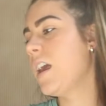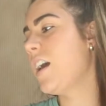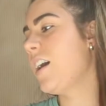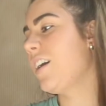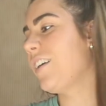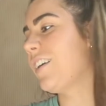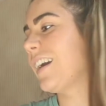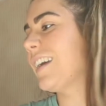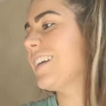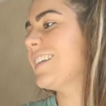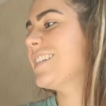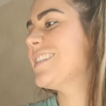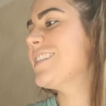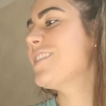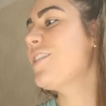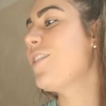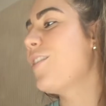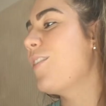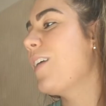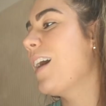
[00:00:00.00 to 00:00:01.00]
Okay,
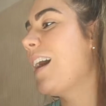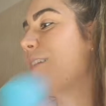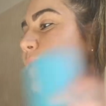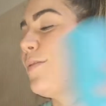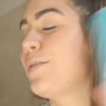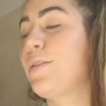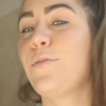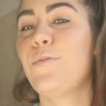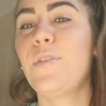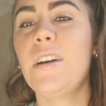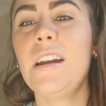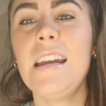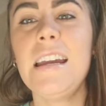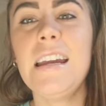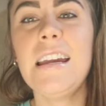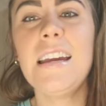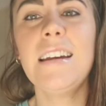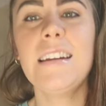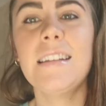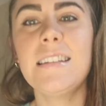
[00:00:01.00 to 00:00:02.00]
so I have
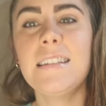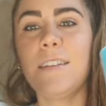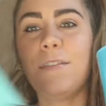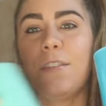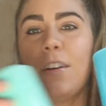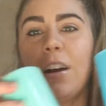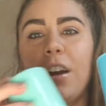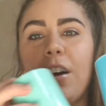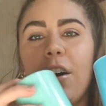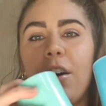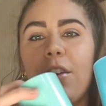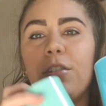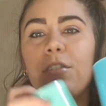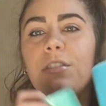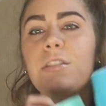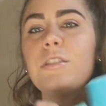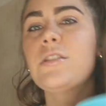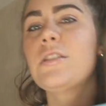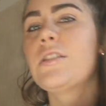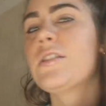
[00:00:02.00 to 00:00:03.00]
3 different
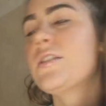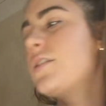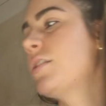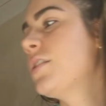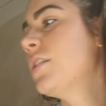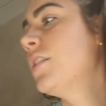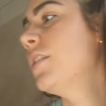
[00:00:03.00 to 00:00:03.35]
colors